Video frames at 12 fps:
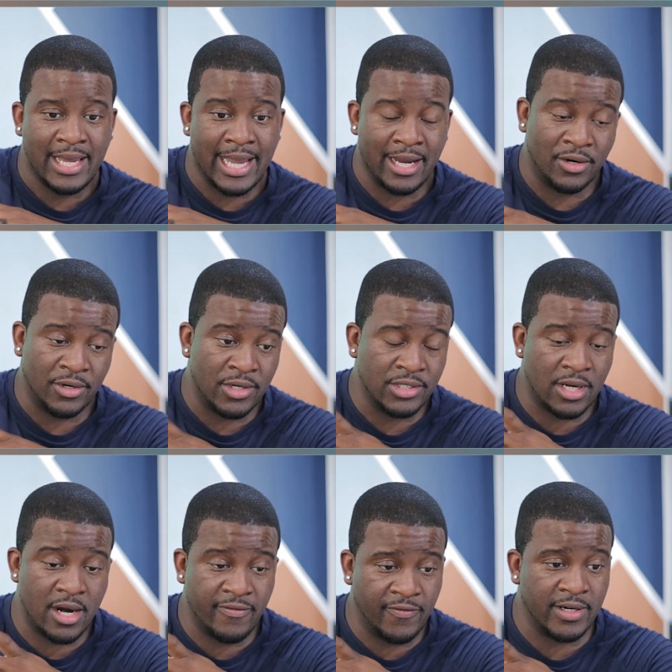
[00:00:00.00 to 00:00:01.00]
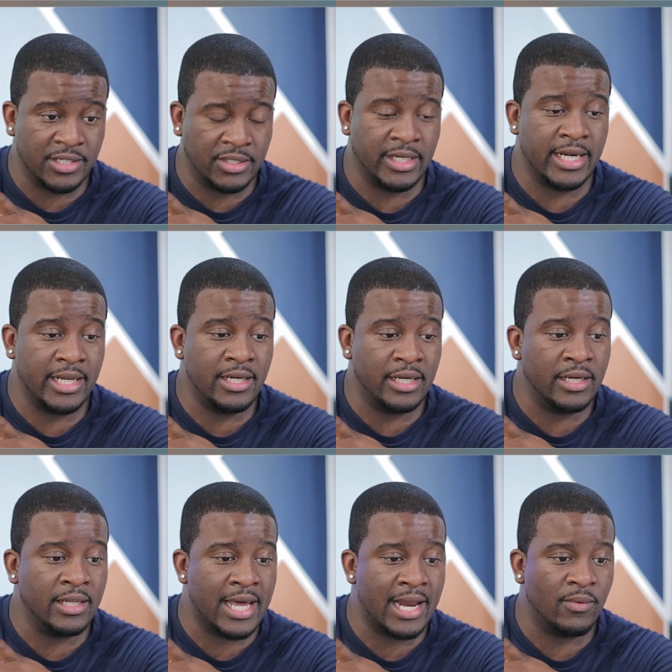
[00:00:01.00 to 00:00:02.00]
and girls are frustrated
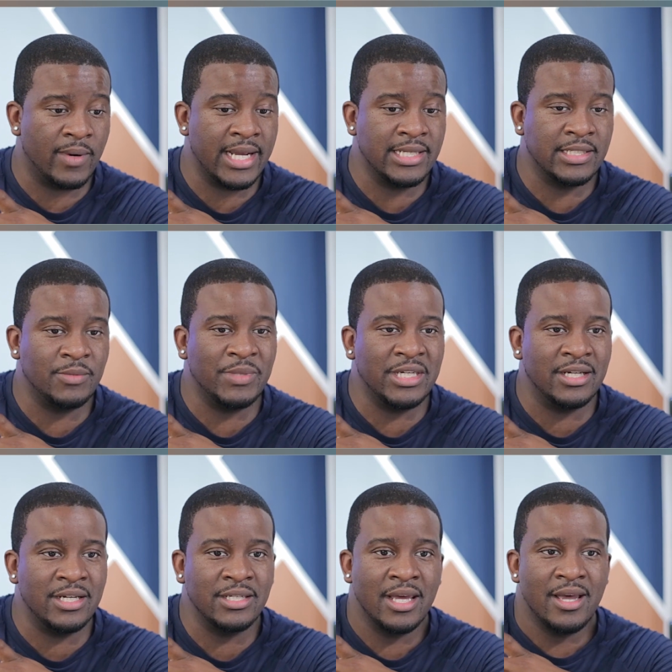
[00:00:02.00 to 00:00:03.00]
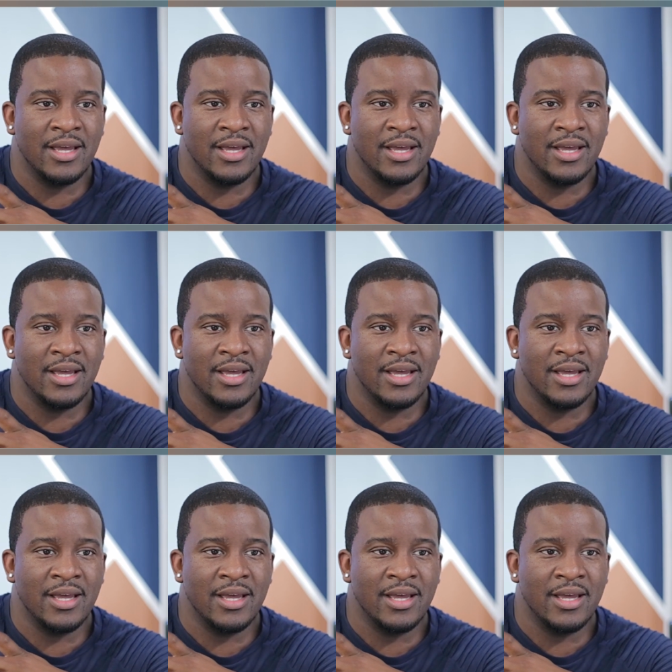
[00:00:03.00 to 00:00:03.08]
in a lot of ways is because